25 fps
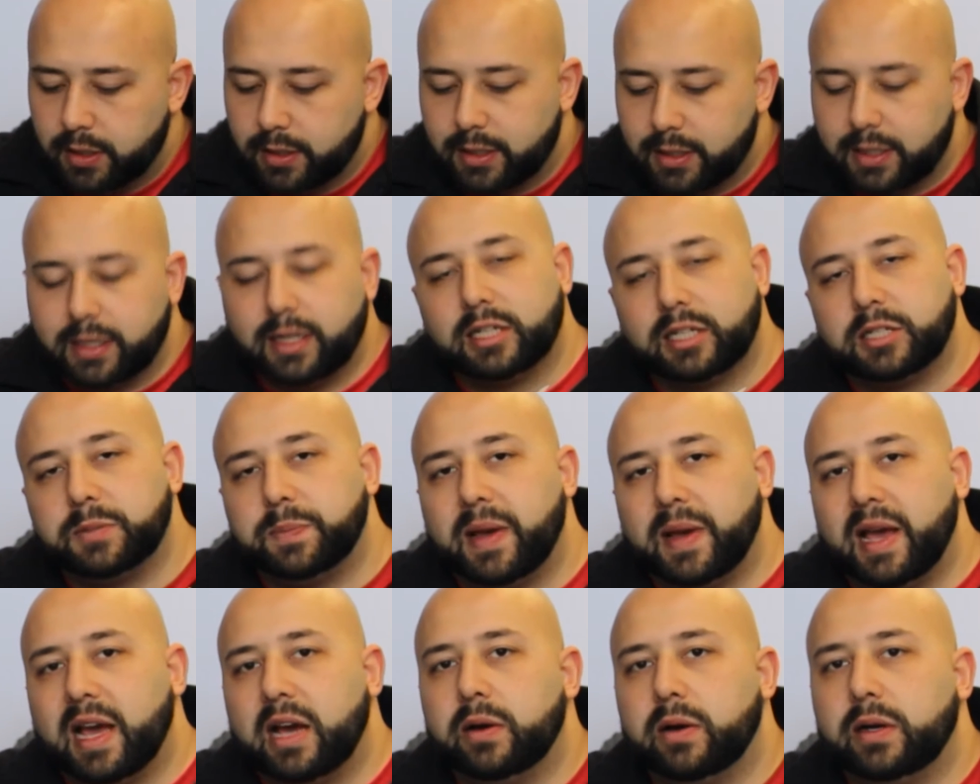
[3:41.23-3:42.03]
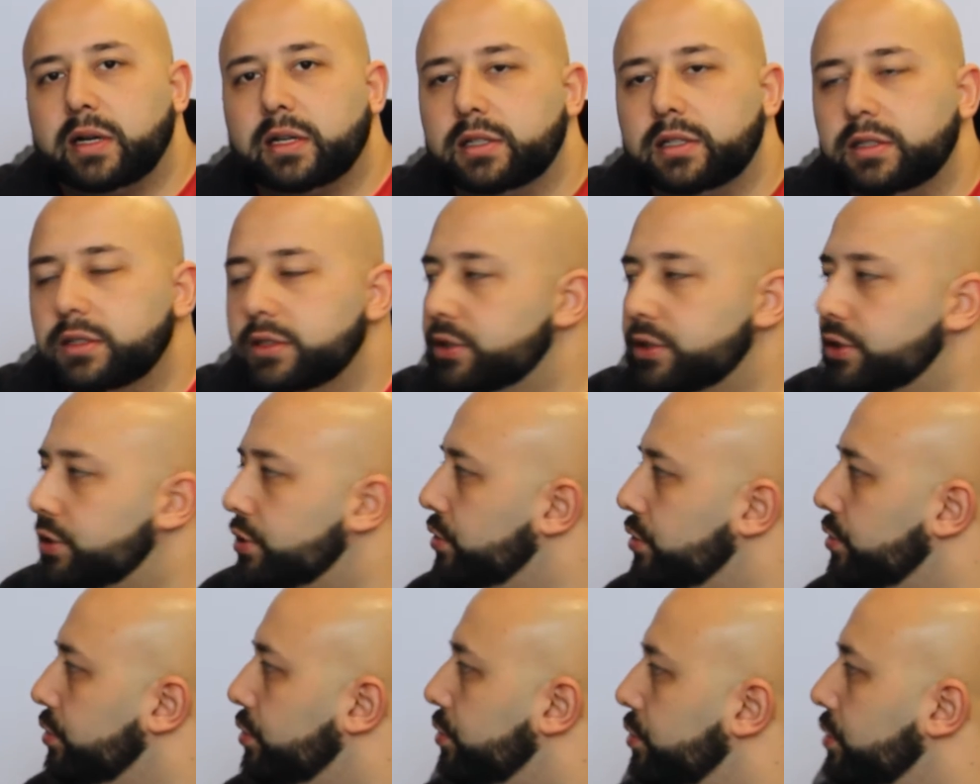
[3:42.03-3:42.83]
Connect power
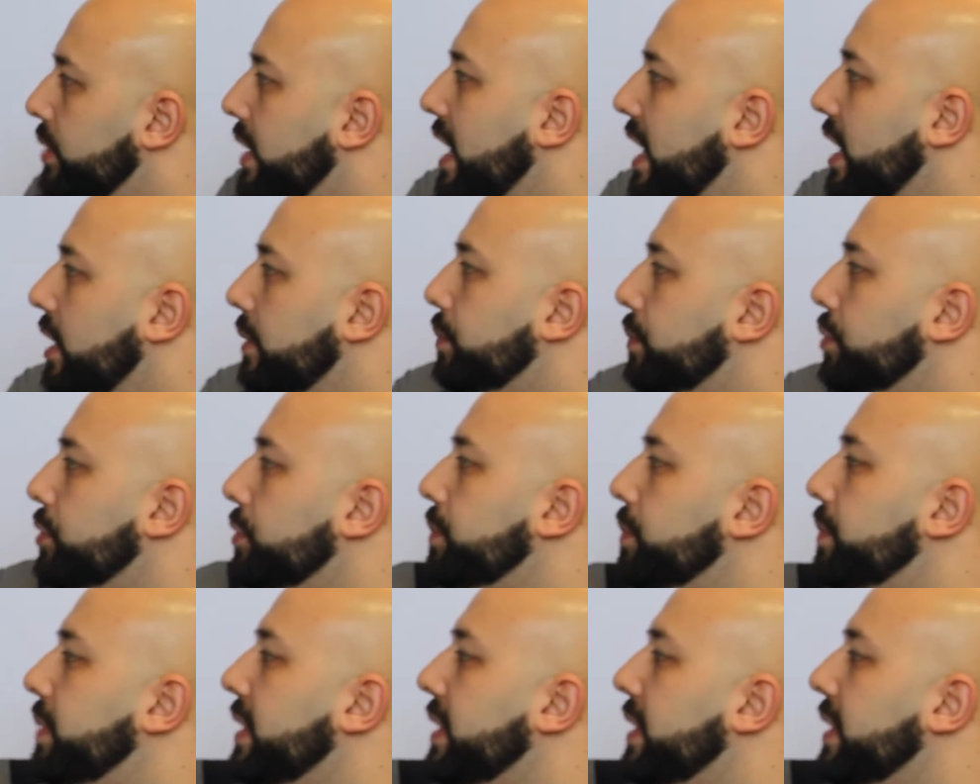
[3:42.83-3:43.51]
to output